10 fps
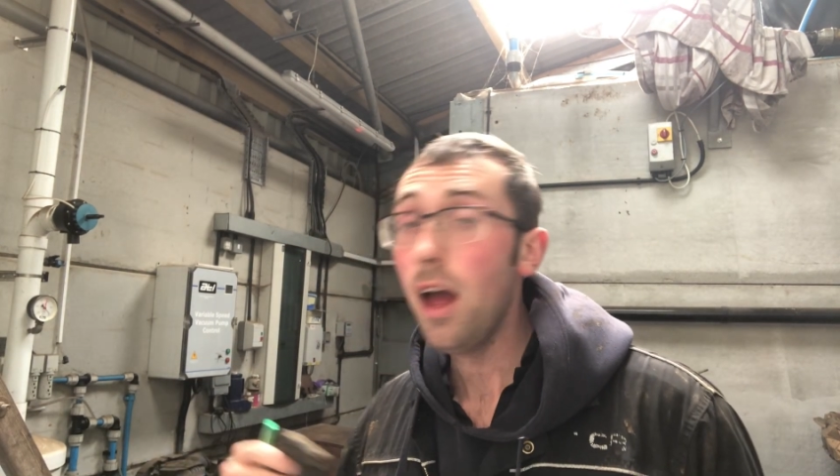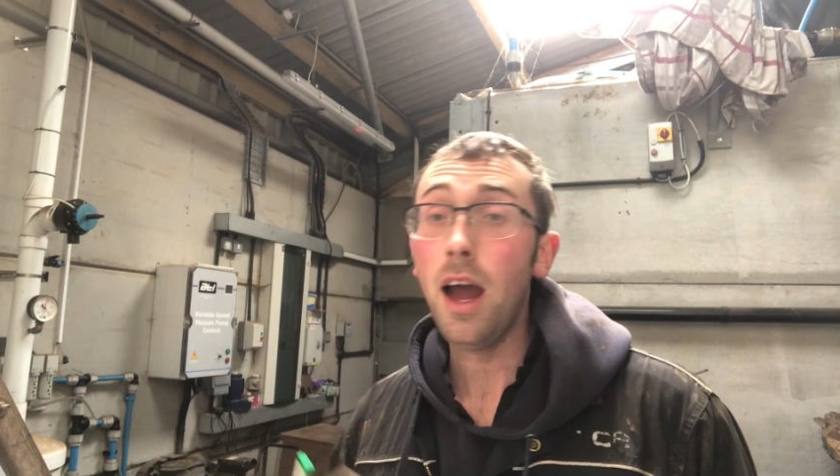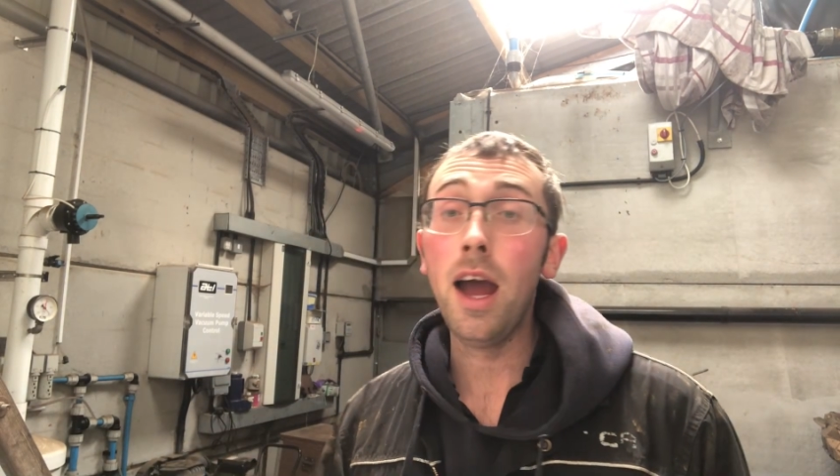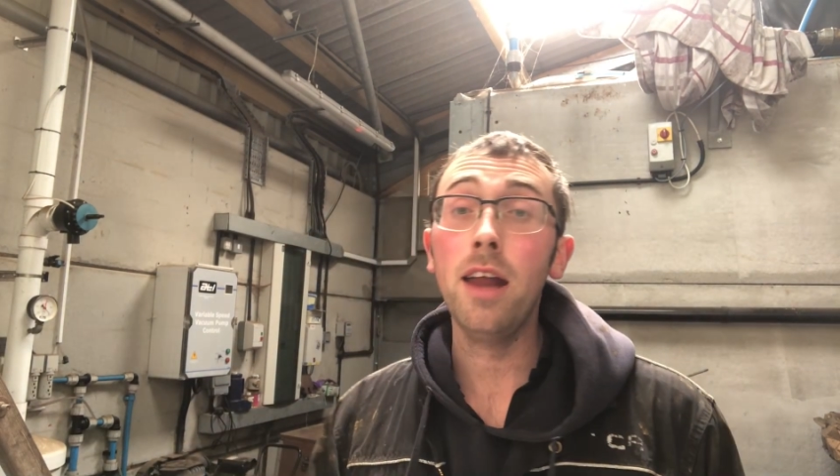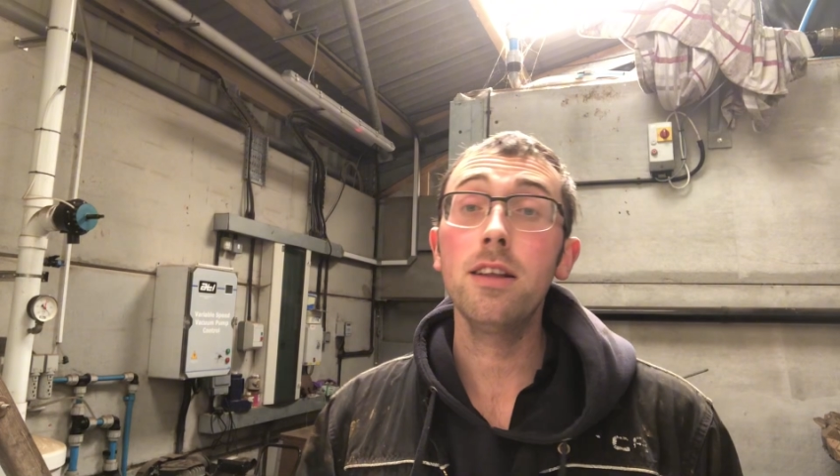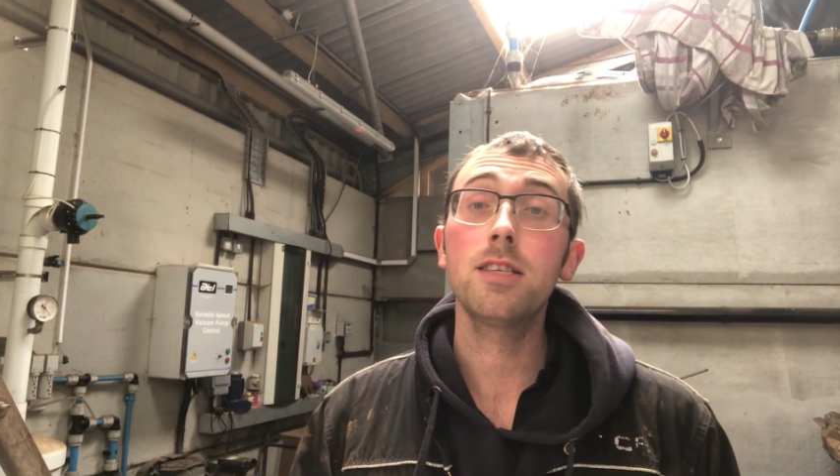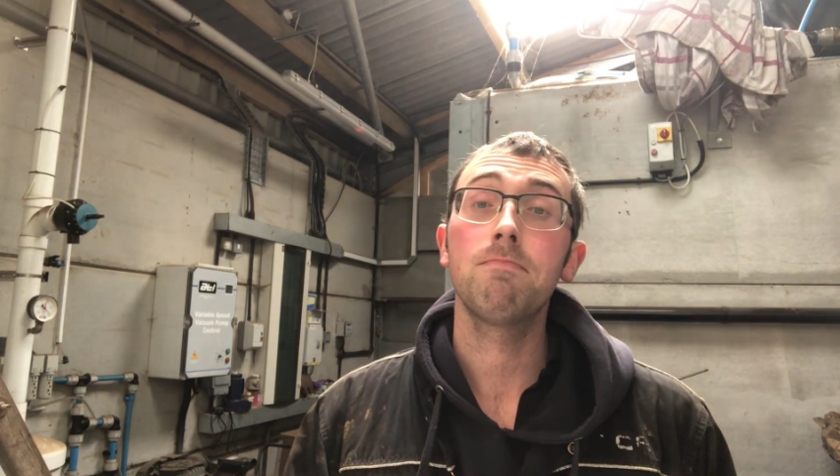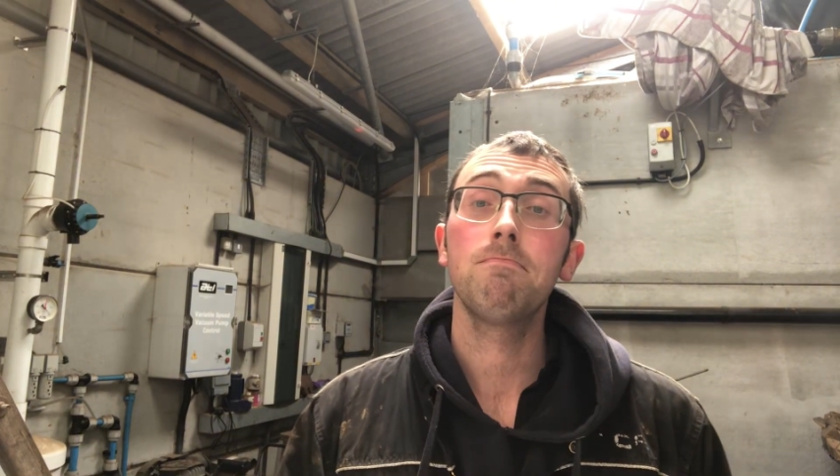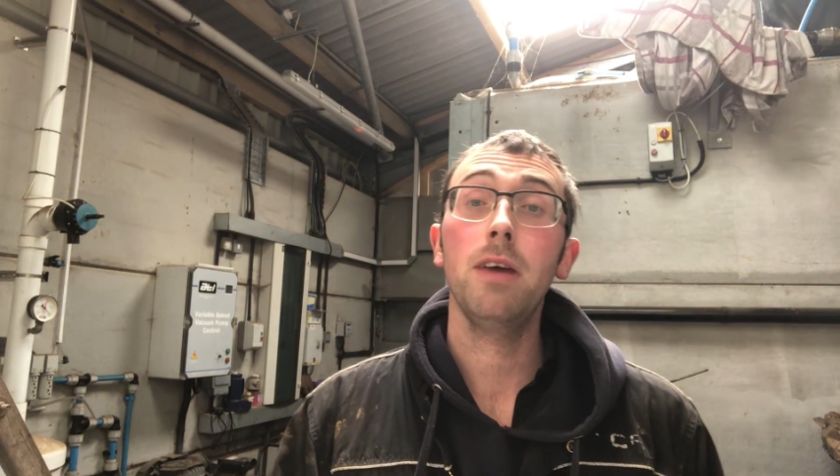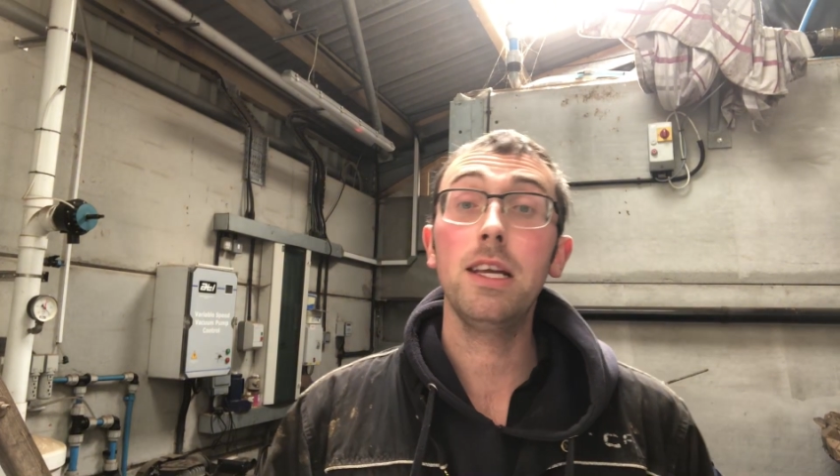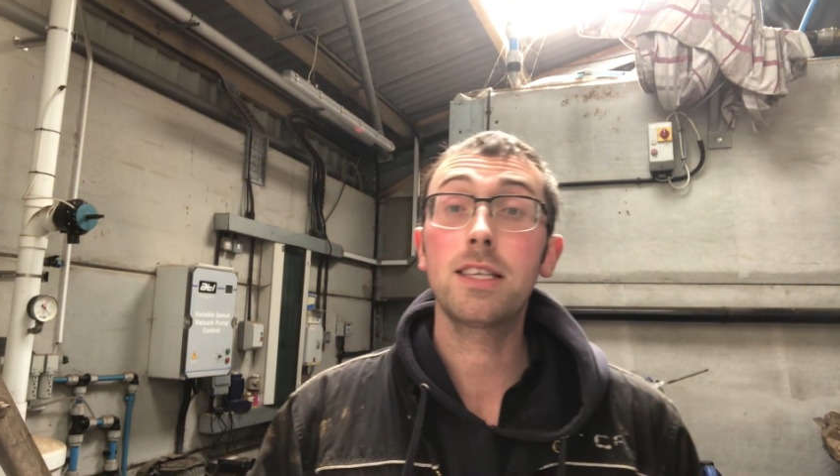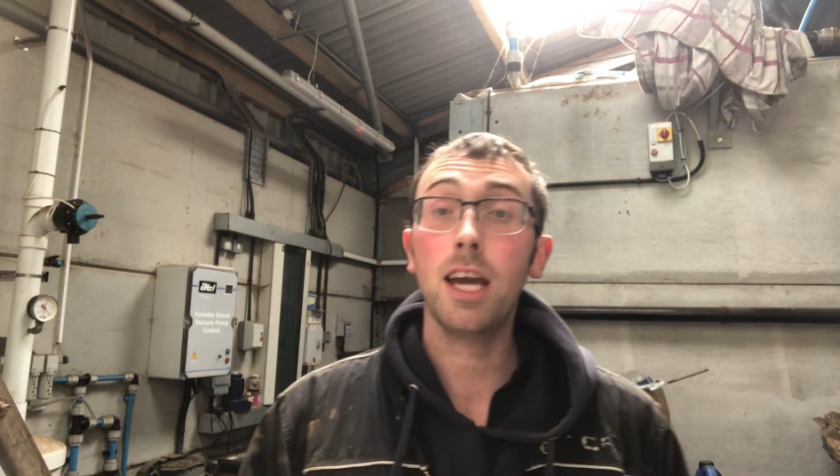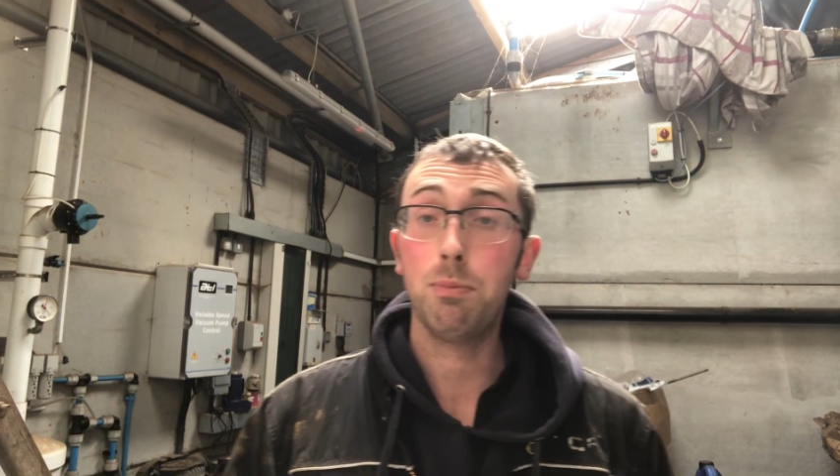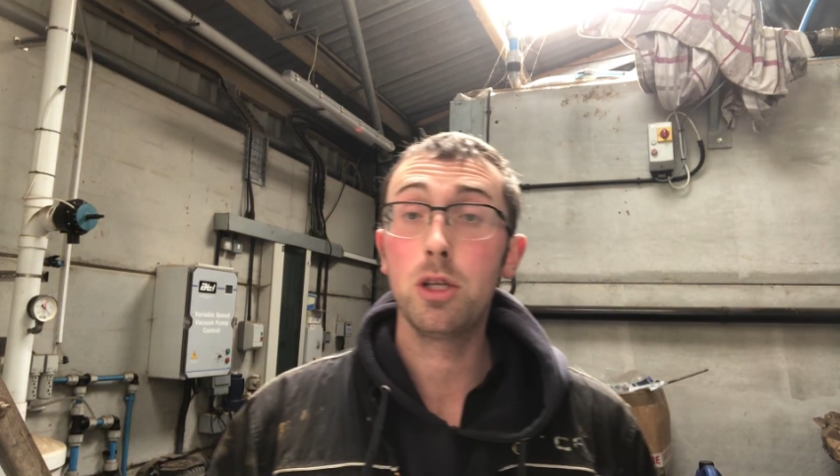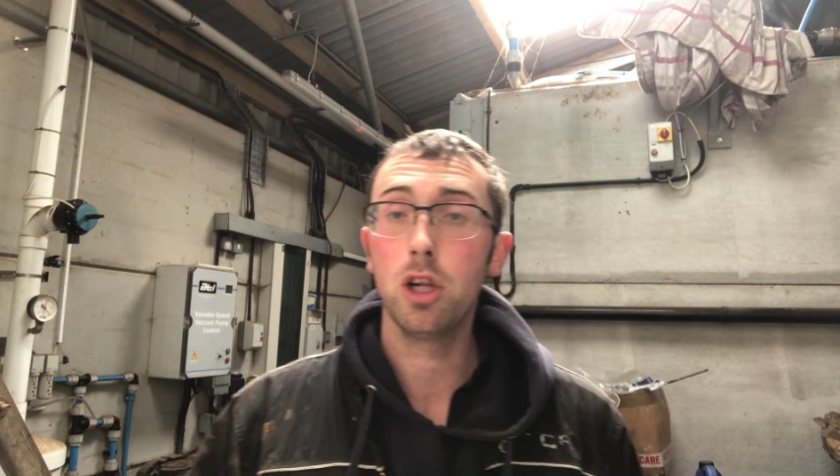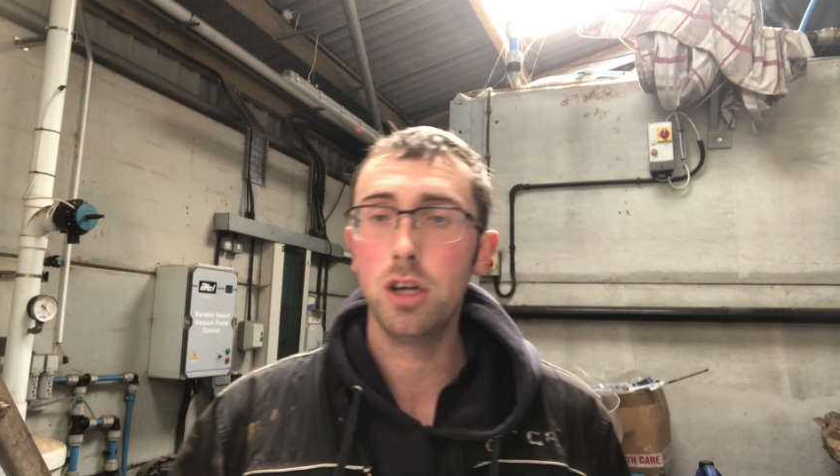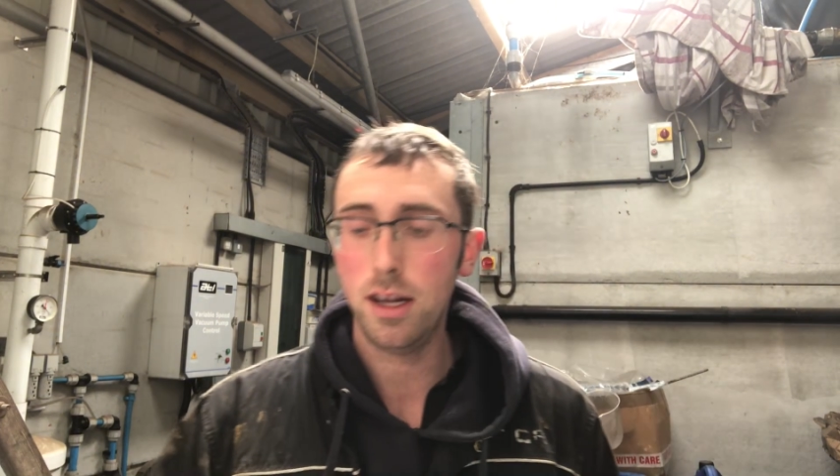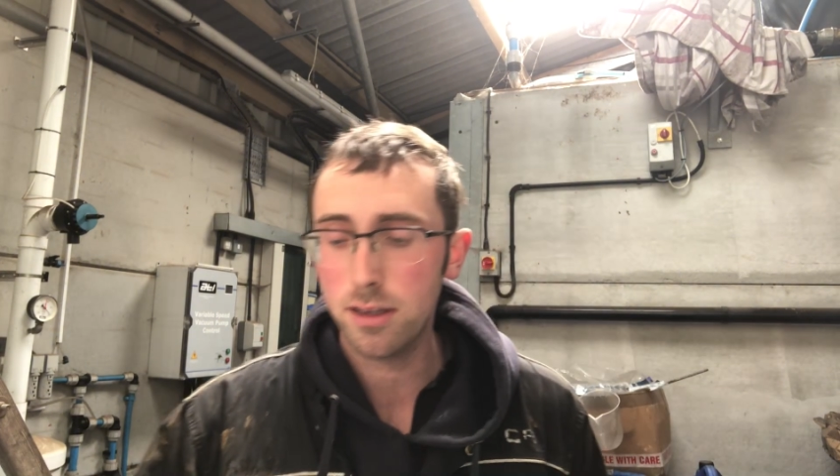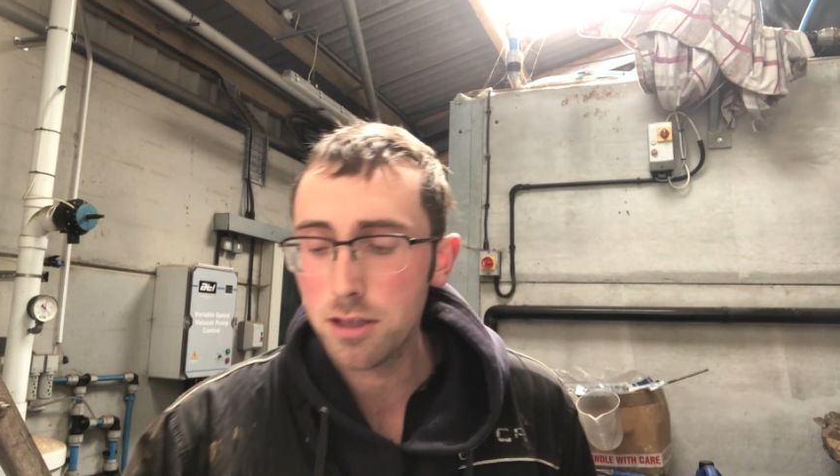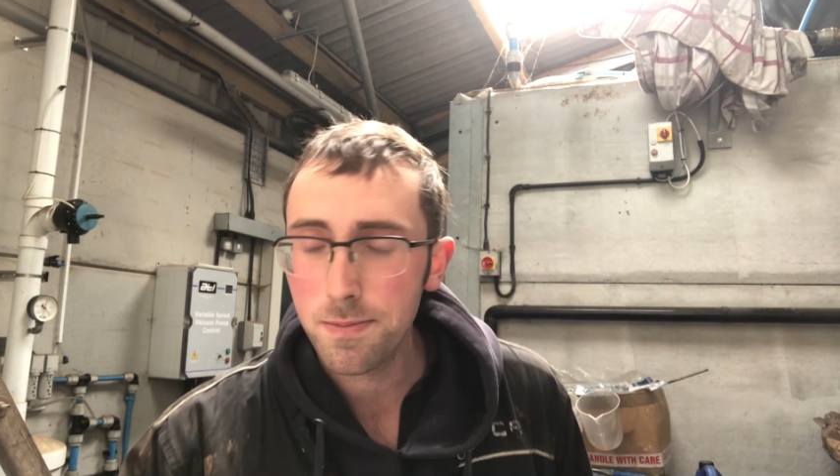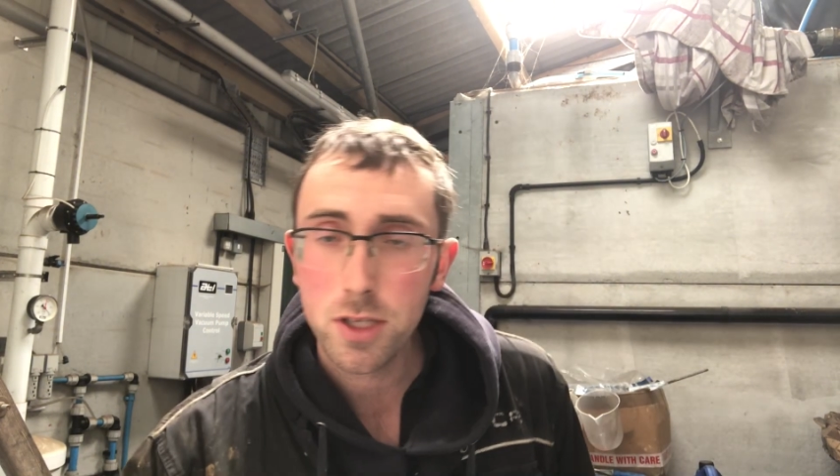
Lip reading: And it's capital grants.